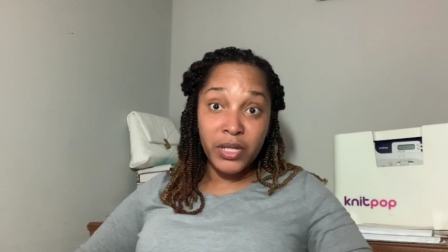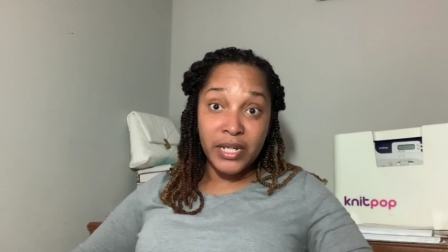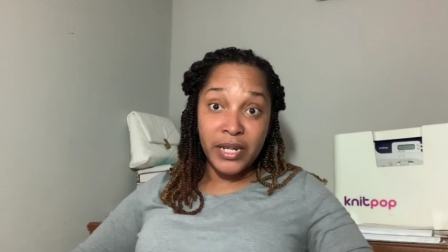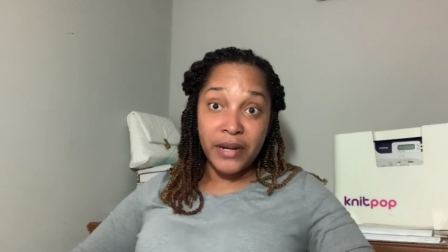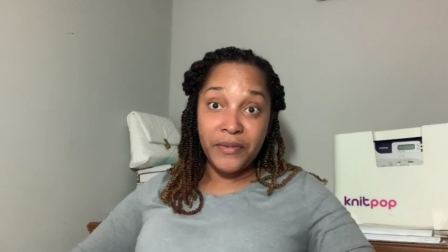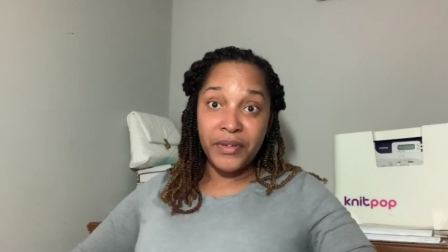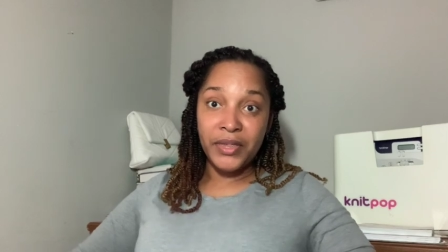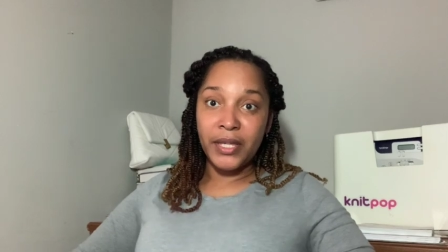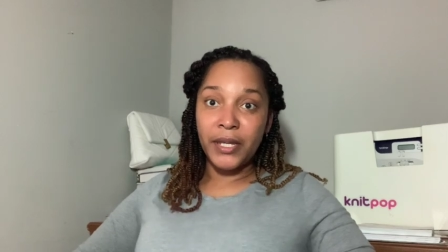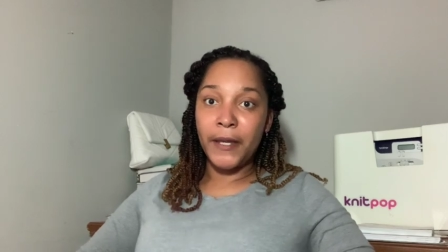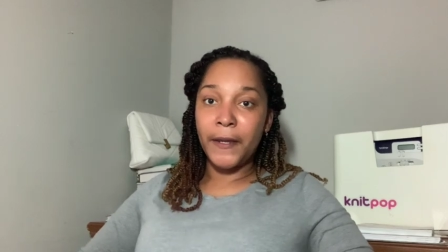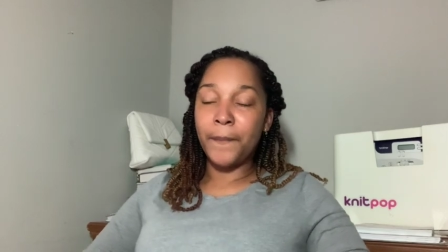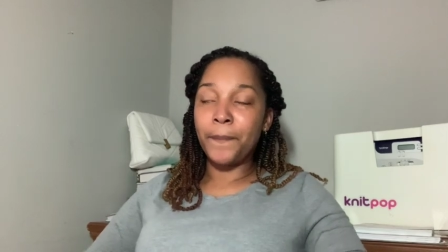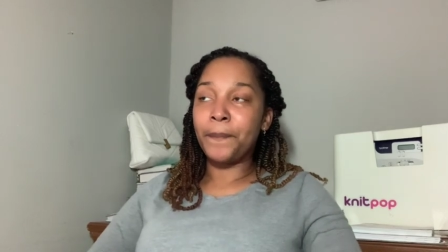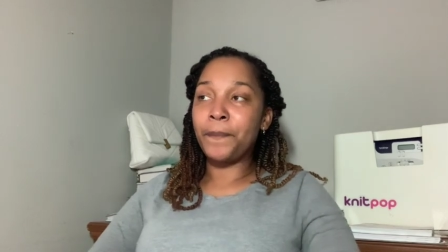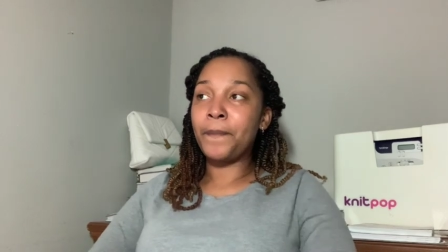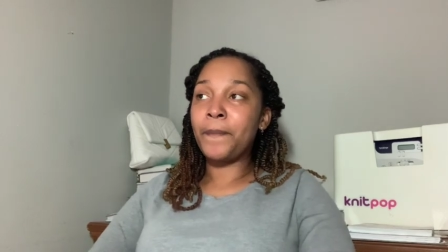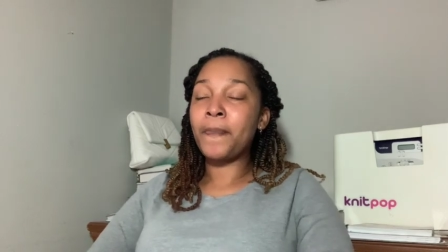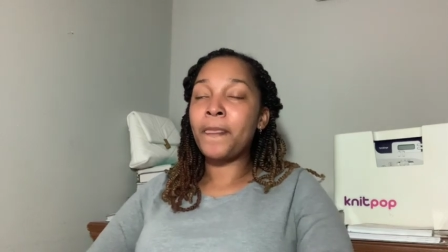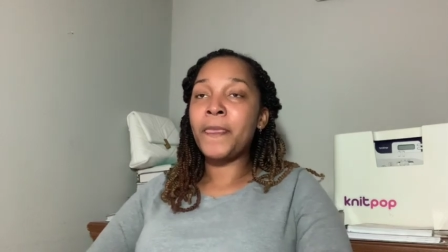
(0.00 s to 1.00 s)
and everything.
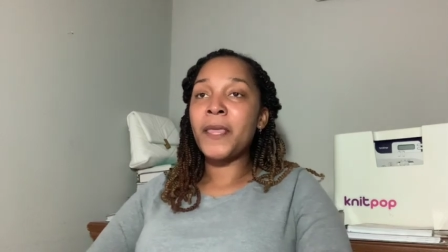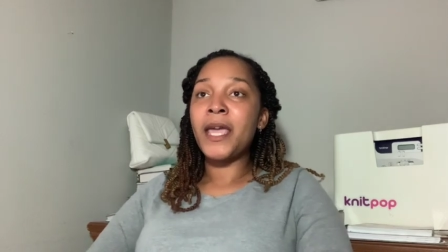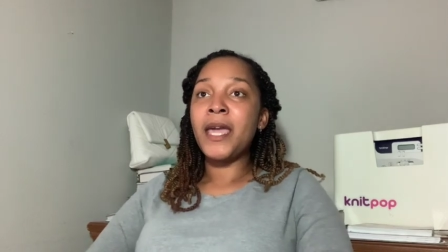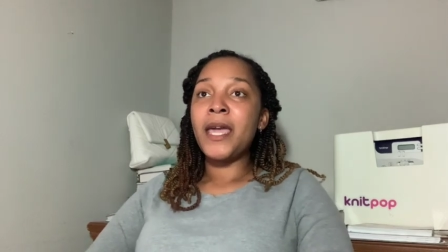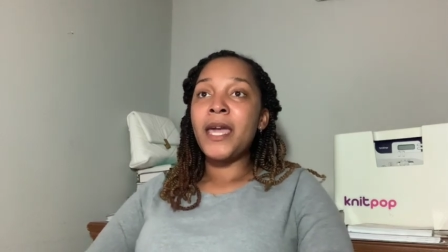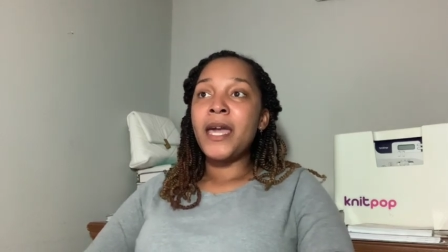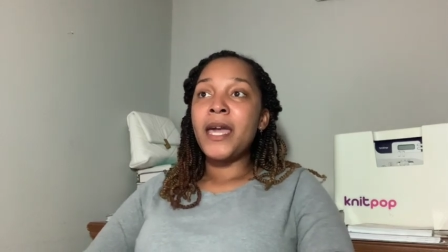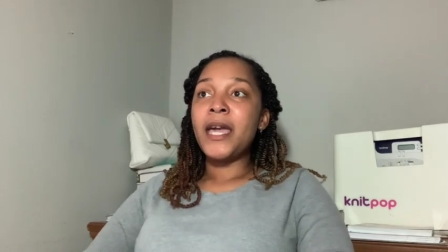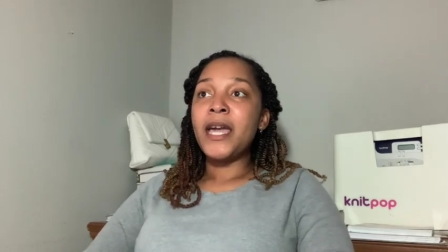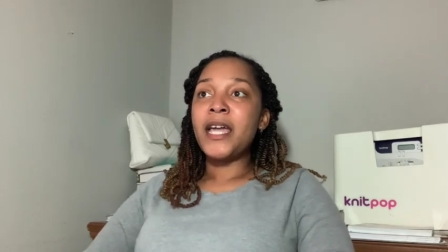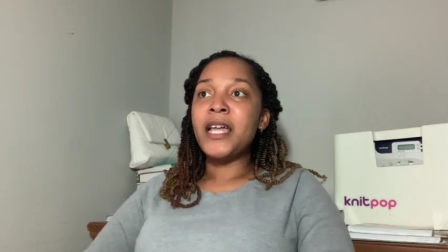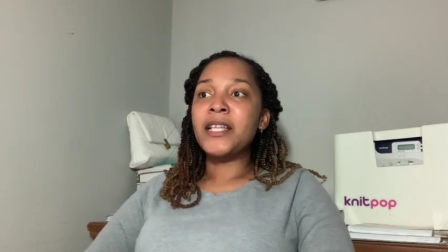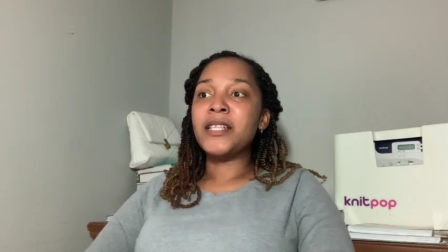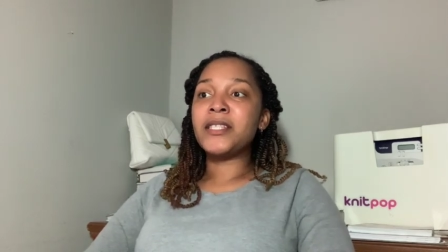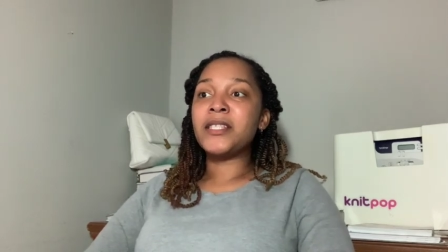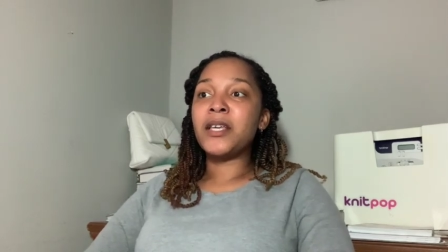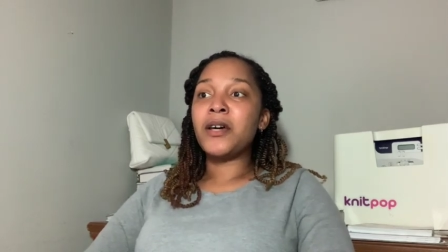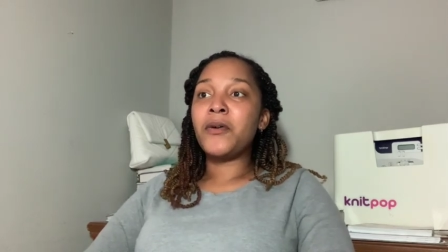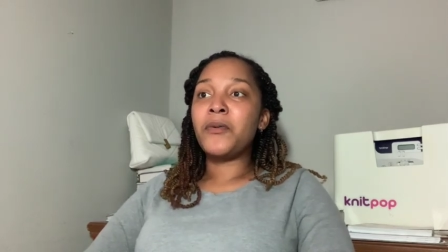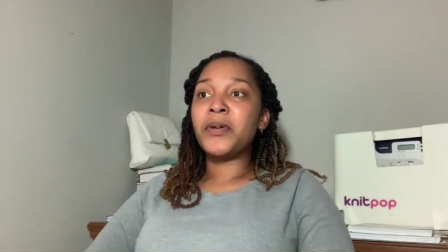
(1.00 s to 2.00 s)
And
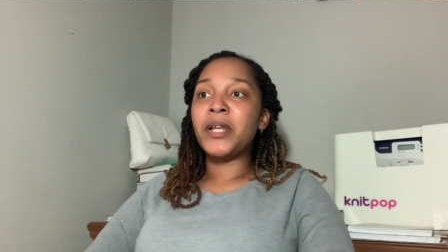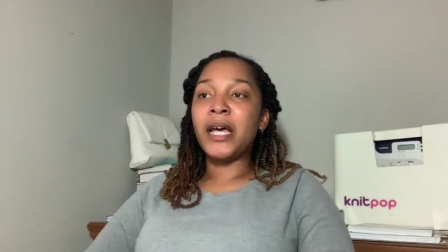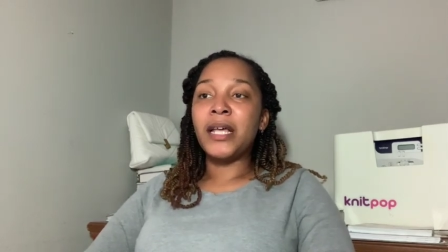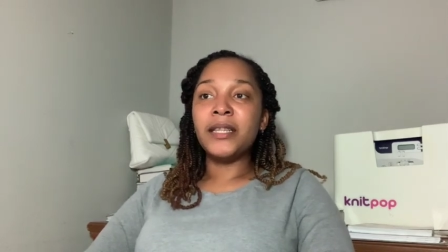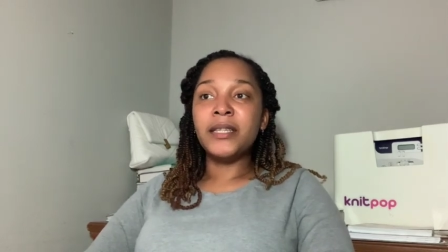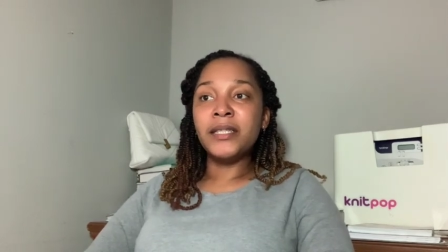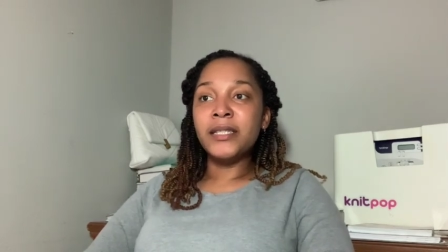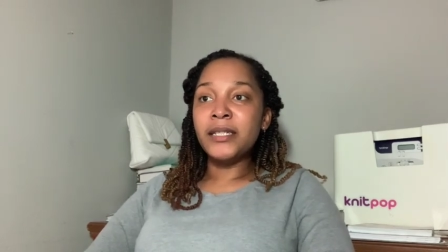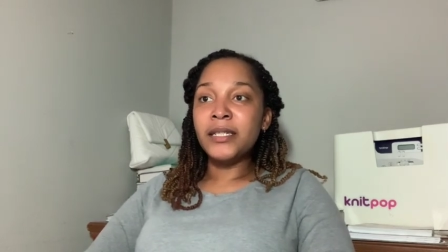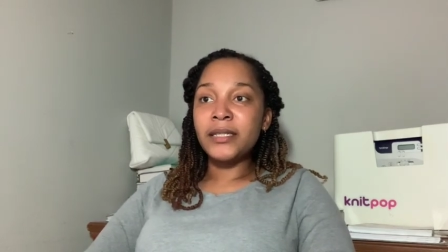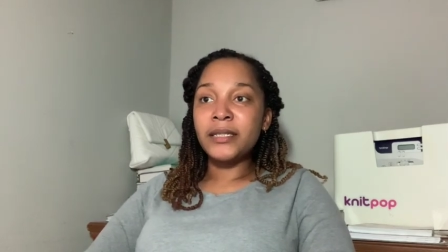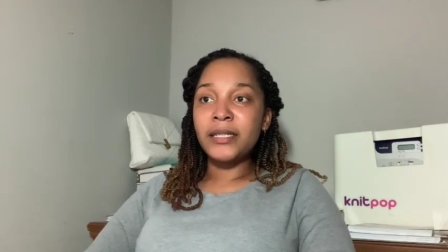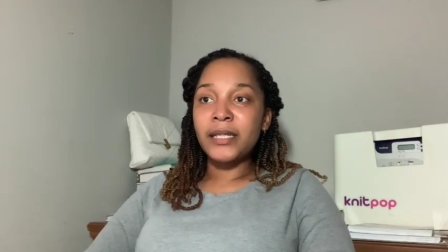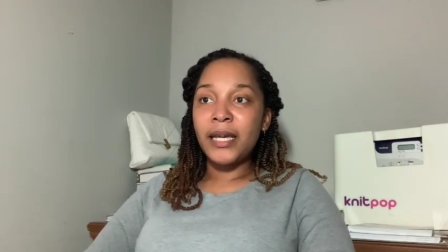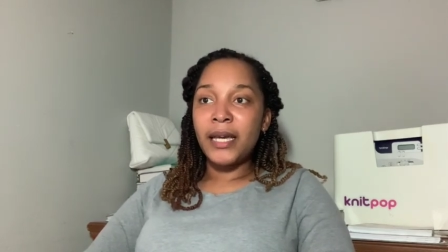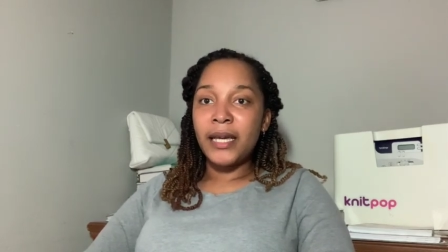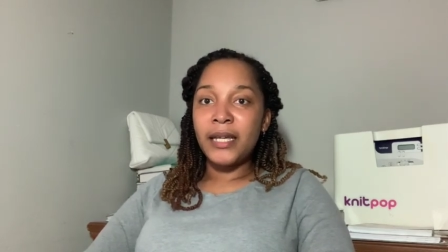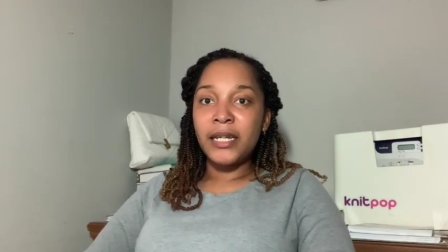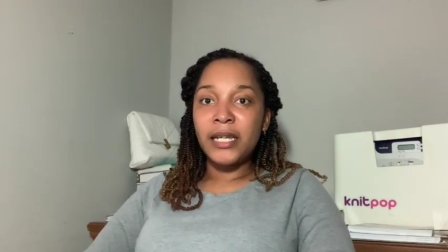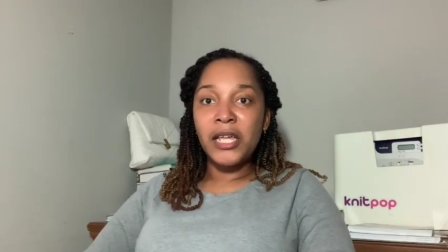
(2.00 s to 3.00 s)
so when I looked at
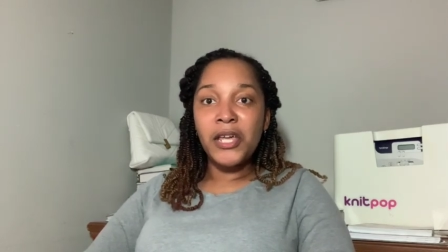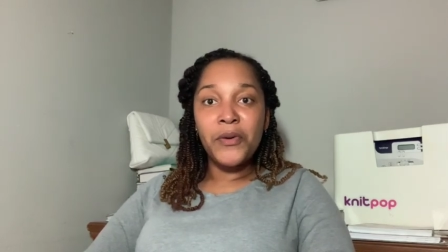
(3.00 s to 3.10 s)
it,